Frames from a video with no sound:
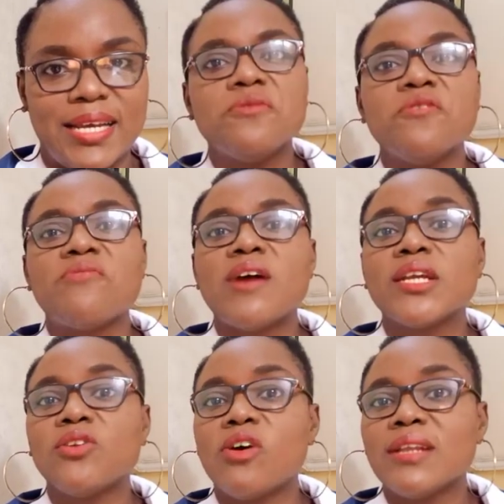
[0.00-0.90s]
So if you found
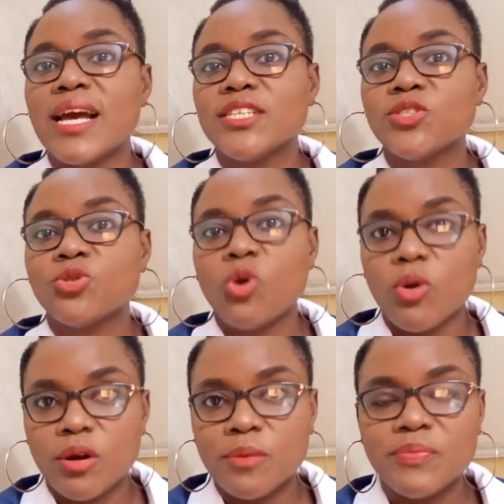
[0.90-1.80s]
an online
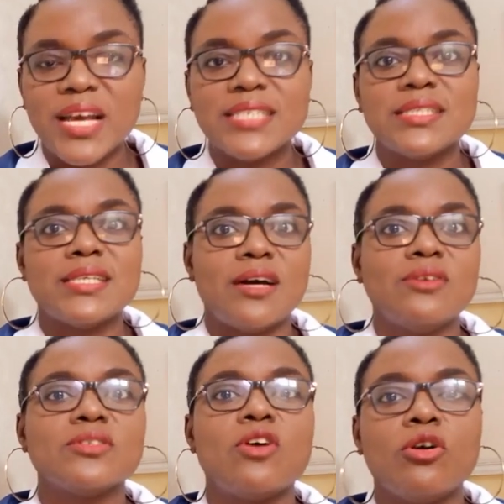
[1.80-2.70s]
store that sells